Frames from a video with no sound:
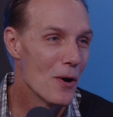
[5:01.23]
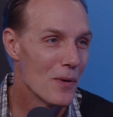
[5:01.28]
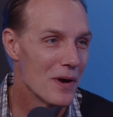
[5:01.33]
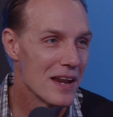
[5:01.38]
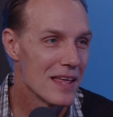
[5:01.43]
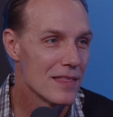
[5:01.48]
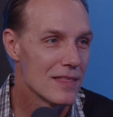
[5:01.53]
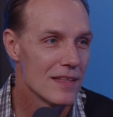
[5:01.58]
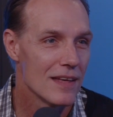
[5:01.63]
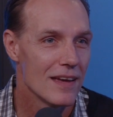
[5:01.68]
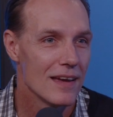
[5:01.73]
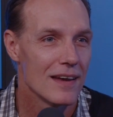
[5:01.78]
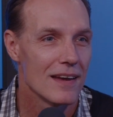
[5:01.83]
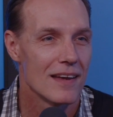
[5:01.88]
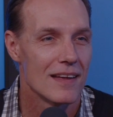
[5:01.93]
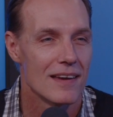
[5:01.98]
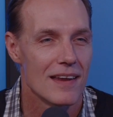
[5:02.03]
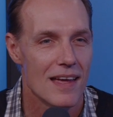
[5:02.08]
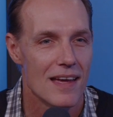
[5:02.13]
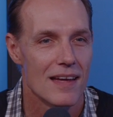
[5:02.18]
anything,
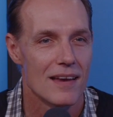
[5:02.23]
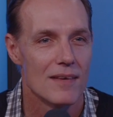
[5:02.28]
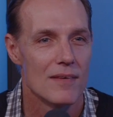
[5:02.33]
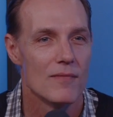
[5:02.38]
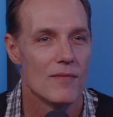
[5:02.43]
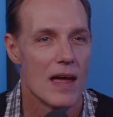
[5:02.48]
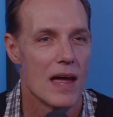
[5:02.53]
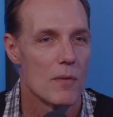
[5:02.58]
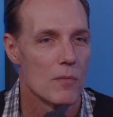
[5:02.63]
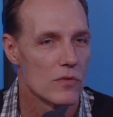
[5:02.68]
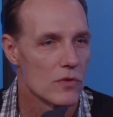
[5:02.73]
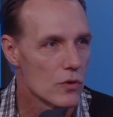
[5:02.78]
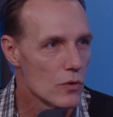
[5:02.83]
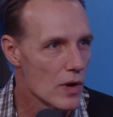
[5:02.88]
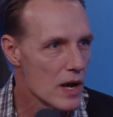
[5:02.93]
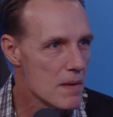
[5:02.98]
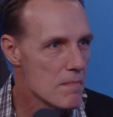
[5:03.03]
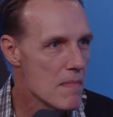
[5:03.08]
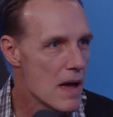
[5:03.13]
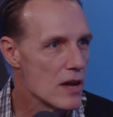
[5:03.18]
and Van was a
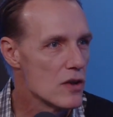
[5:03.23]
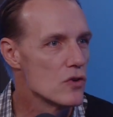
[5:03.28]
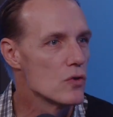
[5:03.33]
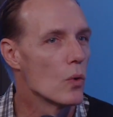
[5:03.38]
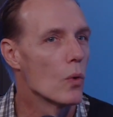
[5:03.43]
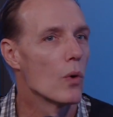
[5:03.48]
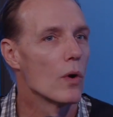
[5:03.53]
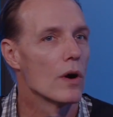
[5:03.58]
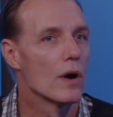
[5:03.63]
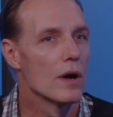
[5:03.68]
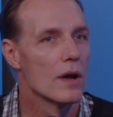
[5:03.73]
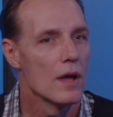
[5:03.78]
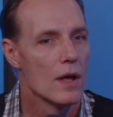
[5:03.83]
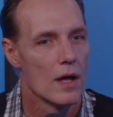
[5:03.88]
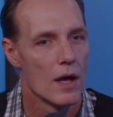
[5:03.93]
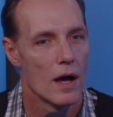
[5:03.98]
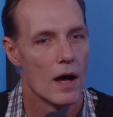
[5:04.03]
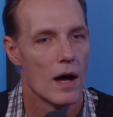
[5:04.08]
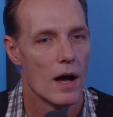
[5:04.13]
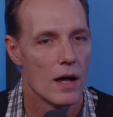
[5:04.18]
great mentor
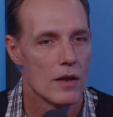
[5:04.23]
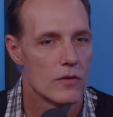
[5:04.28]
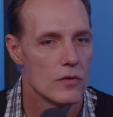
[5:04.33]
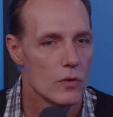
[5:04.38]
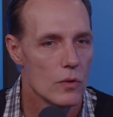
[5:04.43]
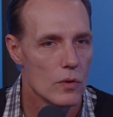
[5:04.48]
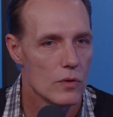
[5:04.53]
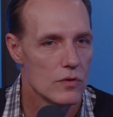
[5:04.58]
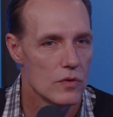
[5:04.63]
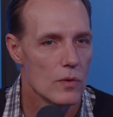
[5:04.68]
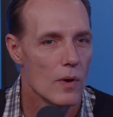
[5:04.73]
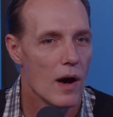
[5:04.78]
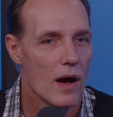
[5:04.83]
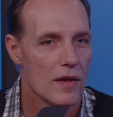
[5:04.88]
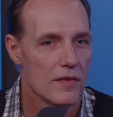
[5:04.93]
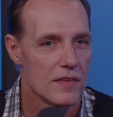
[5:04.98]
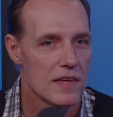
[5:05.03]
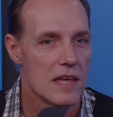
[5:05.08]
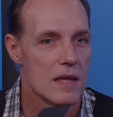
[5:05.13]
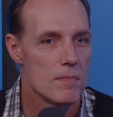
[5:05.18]
to
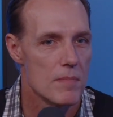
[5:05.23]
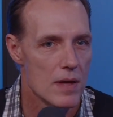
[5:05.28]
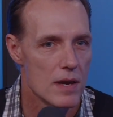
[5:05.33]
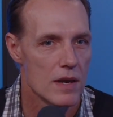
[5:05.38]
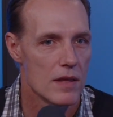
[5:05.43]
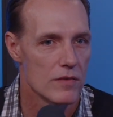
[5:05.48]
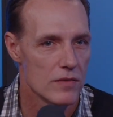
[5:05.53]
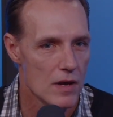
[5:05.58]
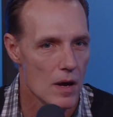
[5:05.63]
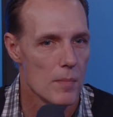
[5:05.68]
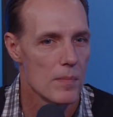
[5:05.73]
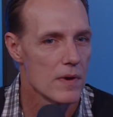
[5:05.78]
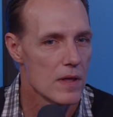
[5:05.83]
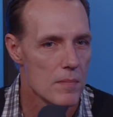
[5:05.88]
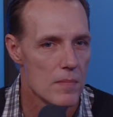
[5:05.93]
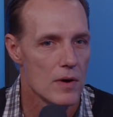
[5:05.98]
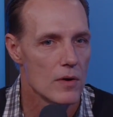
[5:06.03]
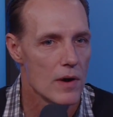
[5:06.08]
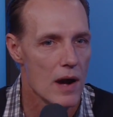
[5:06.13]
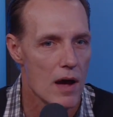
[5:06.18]
us. His company
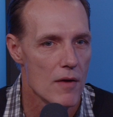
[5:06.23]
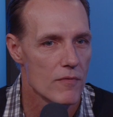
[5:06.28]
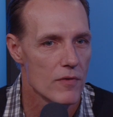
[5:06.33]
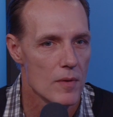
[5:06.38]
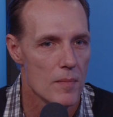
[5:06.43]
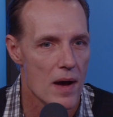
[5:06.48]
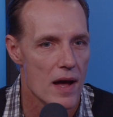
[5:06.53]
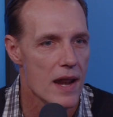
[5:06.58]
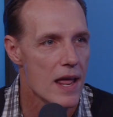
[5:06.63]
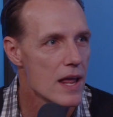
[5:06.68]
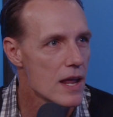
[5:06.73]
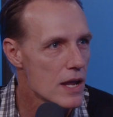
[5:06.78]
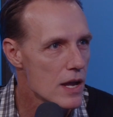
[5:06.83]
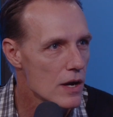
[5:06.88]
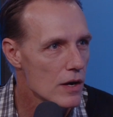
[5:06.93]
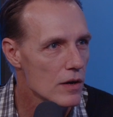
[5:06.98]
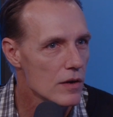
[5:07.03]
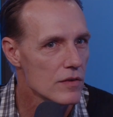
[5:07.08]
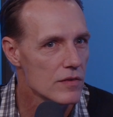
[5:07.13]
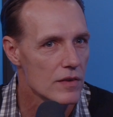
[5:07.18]
had been around for about 8
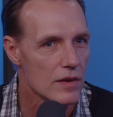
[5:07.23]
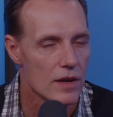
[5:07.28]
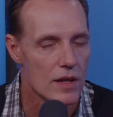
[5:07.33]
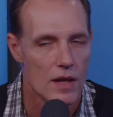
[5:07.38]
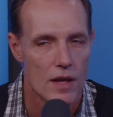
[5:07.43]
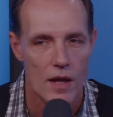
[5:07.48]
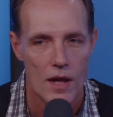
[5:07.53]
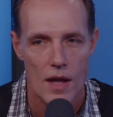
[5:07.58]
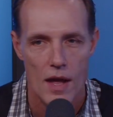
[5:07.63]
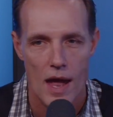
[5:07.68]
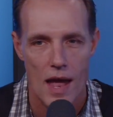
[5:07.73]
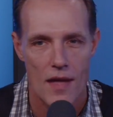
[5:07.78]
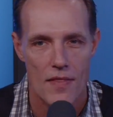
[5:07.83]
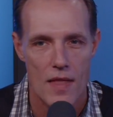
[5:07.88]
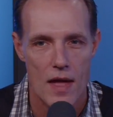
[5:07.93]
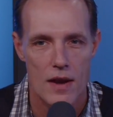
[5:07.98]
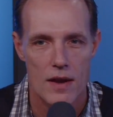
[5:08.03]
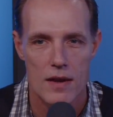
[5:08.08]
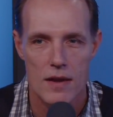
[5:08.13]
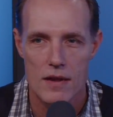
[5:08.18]
years, and
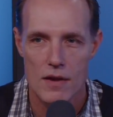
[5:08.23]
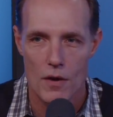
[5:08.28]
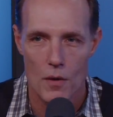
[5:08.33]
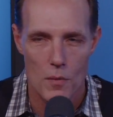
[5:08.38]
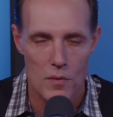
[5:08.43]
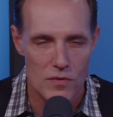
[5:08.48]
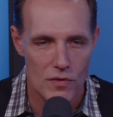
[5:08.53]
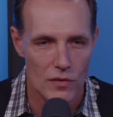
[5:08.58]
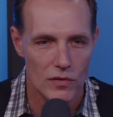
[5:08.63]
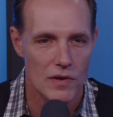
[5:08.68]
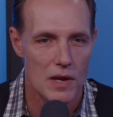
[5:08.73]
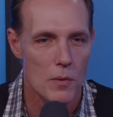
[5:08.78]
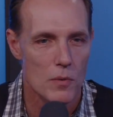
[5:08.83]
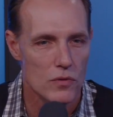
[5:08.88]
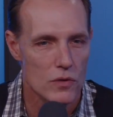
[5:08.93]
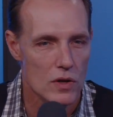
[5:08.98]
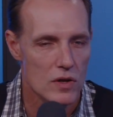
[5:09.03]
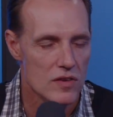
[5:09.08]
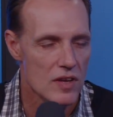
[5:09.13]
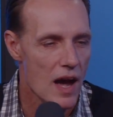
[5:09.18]
then it
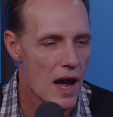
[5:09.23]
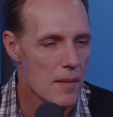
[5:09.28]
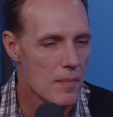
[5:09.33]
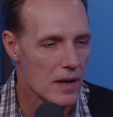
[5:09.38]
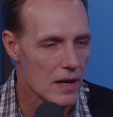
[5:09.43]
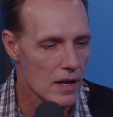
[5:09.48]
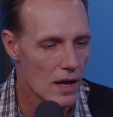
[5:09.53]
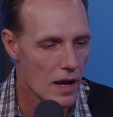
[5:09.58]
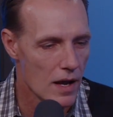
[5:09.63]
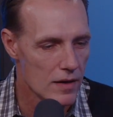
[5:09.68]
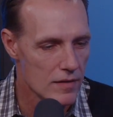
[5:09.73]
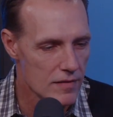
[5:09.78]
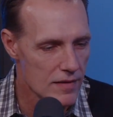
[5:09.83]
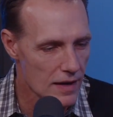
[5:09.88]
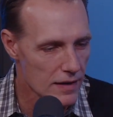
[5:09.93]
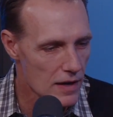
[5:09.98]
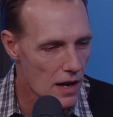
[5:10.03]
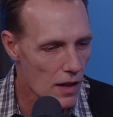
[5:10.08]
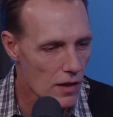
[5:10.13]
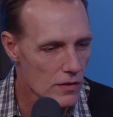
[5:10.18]
was good timing.
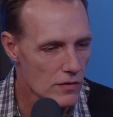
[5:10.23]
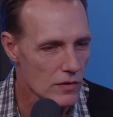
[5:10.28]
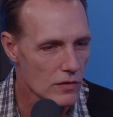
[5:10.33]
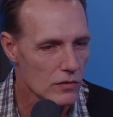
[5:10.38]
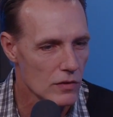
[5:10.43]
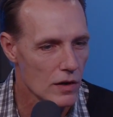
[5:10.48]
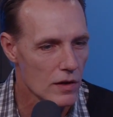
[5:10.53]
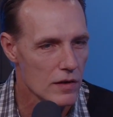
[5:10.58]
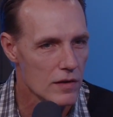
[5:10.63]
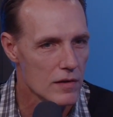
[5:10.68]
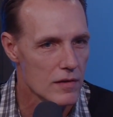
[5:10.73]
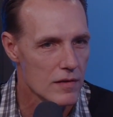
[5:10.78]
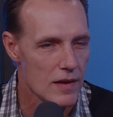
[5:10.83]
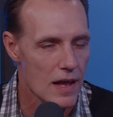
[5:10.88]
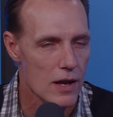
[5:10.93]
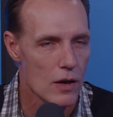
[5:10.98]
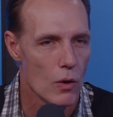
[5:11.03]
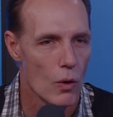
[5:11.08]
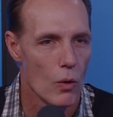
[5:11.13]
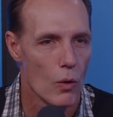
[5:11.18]
Technology started to
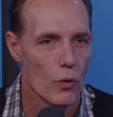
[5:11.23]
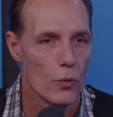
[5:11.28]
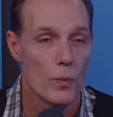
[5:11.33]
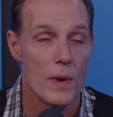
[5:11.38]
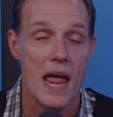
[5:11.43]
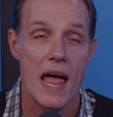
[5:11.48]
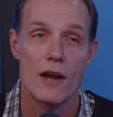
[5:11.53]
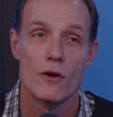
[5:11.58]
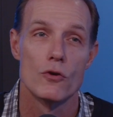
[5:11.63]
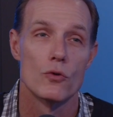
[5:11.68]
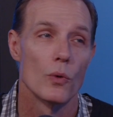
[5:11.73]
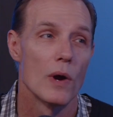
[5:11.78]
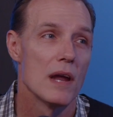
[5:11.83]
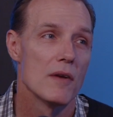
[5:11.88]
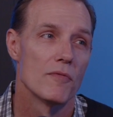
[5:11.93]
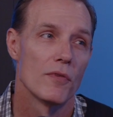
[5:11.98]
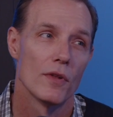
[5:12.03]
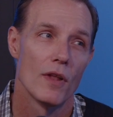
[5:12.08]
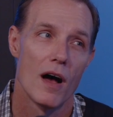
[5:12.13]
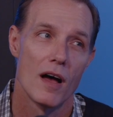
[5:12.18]
take hold. We had great
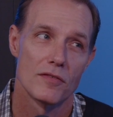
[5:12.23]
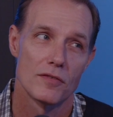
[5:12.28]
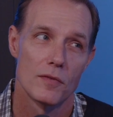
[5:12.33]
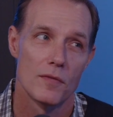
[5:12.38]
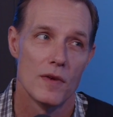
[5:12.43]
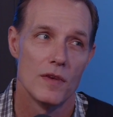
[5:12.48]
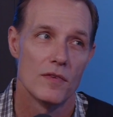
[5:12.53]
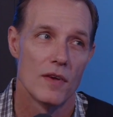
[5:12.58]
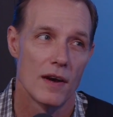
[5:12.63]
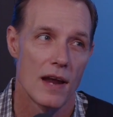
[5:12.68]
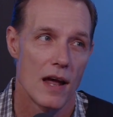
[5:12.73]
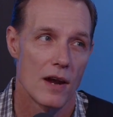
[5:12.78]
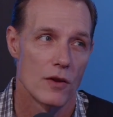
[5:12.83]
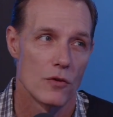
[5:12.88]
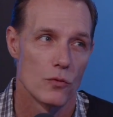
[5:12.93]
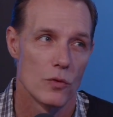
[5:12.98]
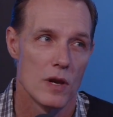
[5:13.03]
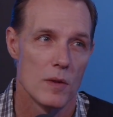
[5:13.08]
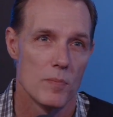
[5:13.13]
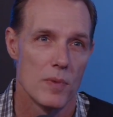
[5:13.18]
philosophies on how to
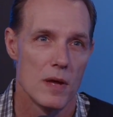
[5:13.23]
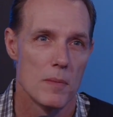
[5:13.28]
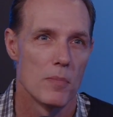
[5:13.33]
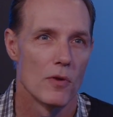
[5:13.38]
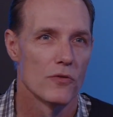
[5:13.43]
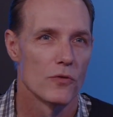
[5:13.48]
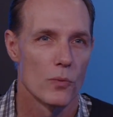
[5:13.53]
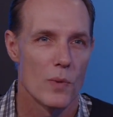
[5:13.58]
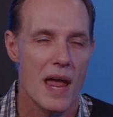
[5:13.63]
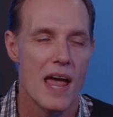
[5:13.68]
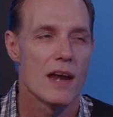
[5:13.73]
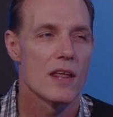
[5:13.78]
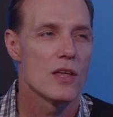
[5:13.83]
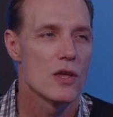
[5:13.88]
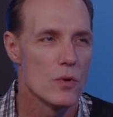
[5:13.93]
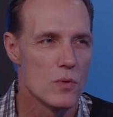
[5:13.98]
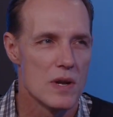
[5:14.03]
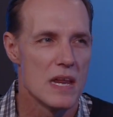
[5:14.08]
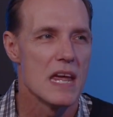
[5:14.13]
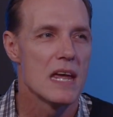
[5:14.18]
treat people, so we had a
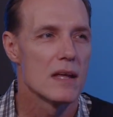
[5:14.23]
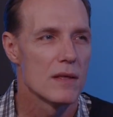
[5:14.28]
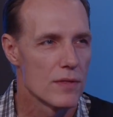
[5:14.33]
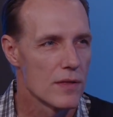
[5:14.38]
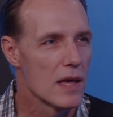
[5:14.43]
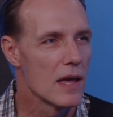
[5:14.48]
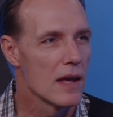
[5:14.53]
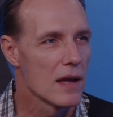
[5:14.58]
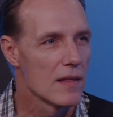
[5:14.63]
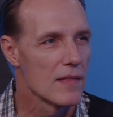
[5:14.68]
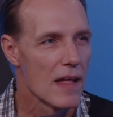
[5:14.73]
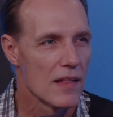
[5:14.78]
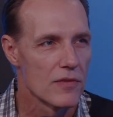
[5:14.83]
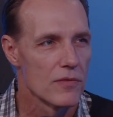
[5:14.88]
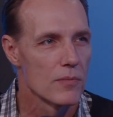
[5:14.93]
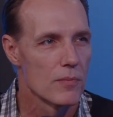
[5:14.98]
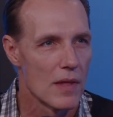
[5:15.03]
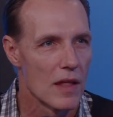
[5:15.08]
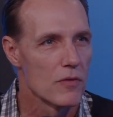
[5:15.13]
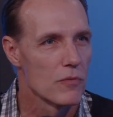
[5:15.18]
unique thing, and
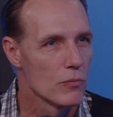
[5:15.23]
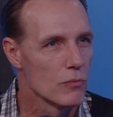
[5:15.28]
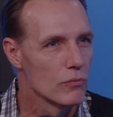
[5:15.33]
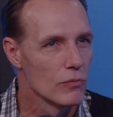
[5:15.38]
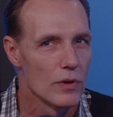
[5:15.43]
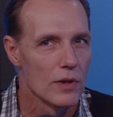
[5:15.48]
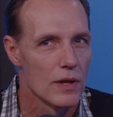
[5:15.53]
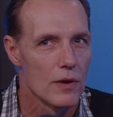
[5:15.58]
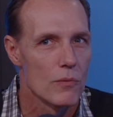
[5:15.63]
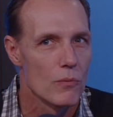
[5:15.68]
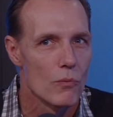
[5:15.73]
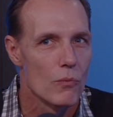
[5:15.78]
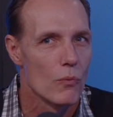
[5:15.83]
that's really